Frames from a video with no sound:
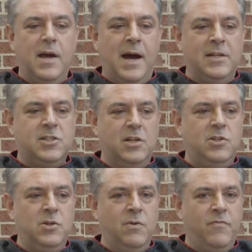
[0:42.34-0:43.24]
I said
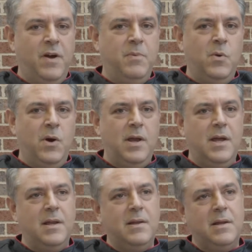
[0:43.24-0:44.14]
to you in February,
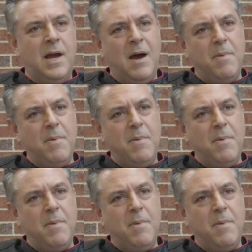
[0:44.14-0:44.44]
how